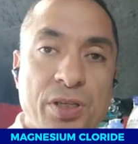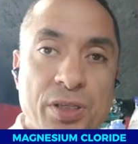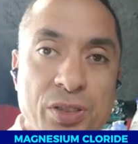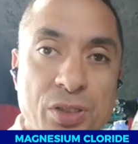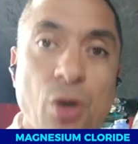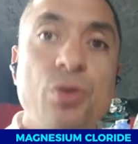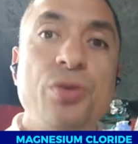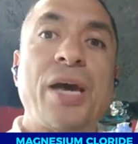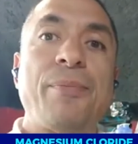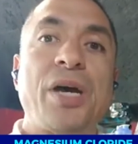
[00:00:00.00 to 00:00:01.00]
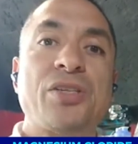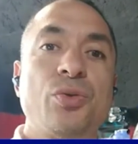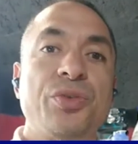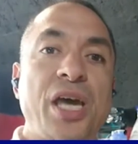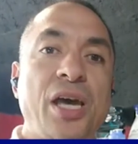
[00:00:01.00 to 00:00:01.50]
tone that
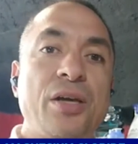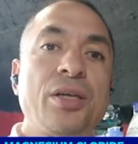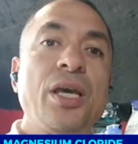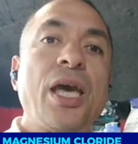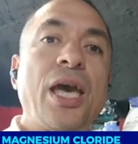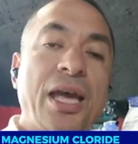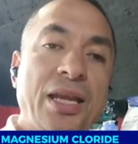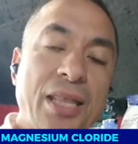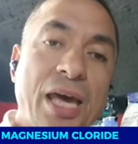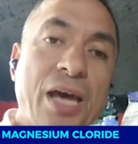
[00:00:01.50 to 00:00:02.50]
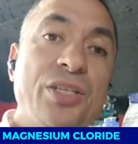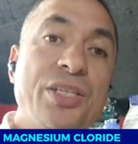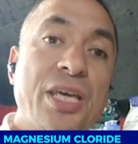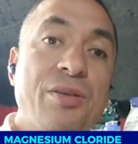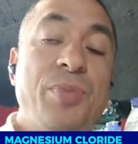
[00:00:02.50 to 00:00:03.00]
muscle down and allow you to
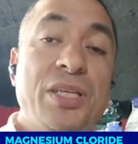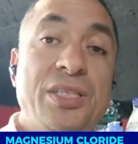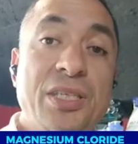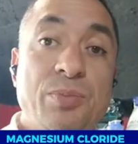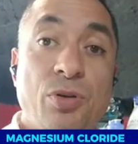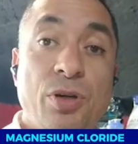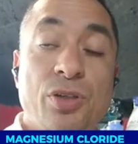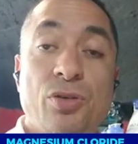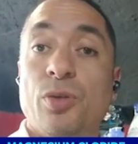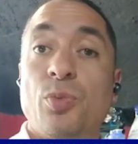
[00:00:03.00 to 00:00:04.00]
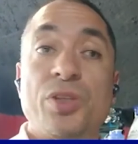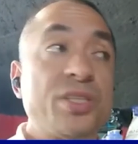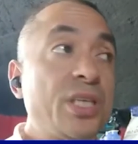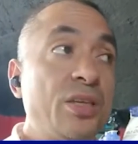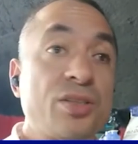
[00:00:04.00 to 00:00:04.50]
get a bit deeper into it
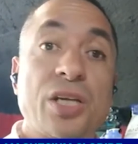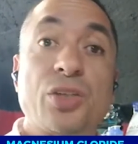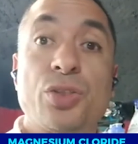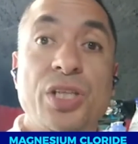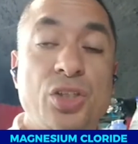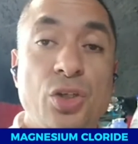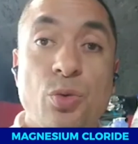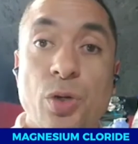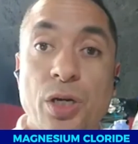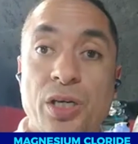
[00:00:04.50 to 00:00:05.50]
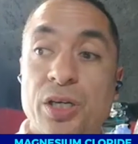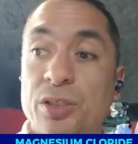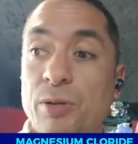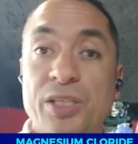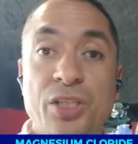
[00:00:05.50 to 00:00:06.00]
with things like your tissue work,
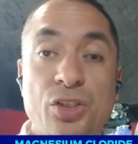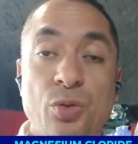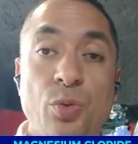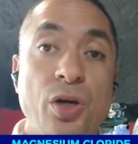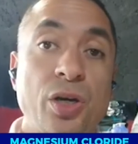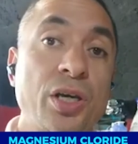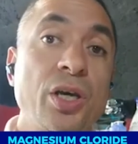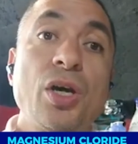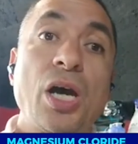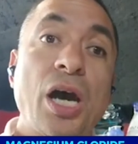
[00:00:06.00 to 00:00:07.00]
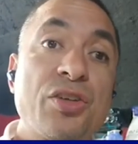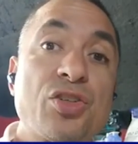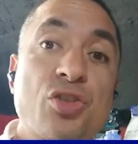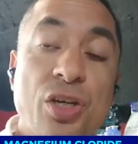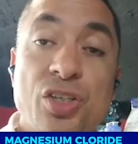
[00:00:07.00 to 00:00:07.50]
direct tissue work,
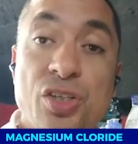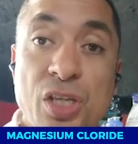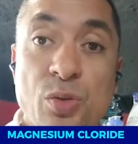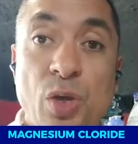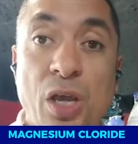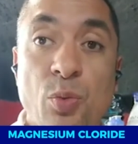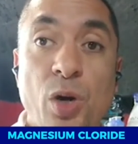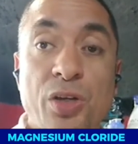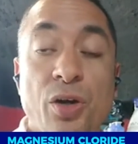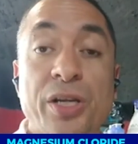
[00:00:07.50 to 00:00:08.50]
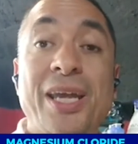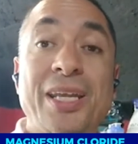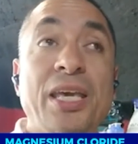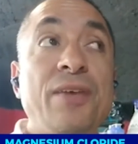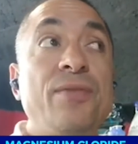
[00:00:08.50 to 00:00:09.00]
stretches and whatnot. And
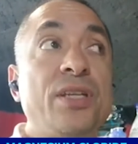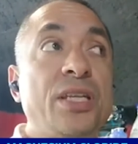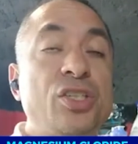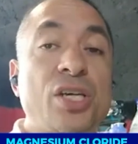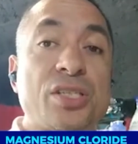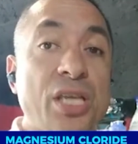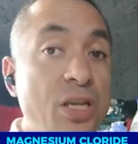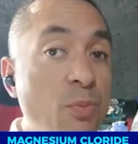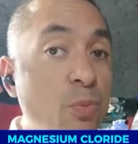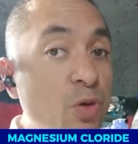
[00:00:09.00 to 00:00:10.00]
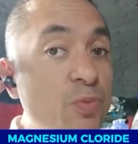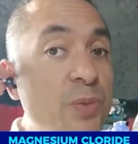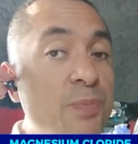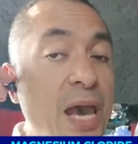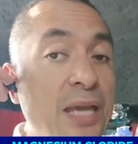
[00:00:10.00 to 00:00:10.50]
even just in a
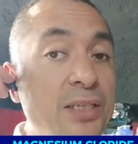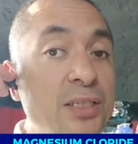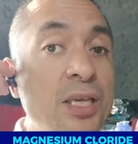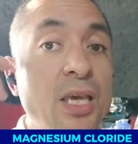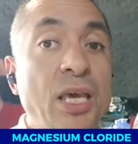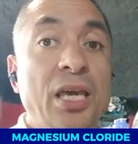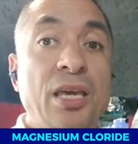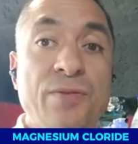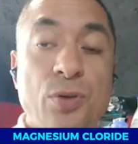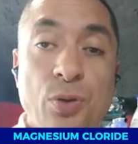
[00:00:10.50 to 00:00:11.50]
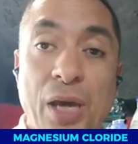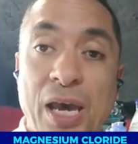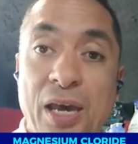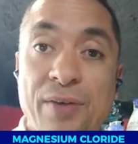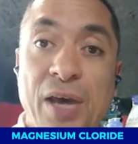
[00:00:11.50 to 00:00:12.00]
movement pattern, if you
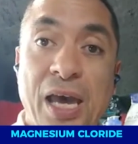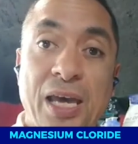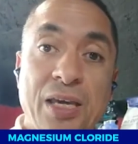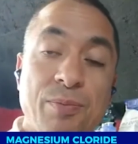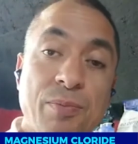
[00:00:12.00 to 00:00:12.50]
have a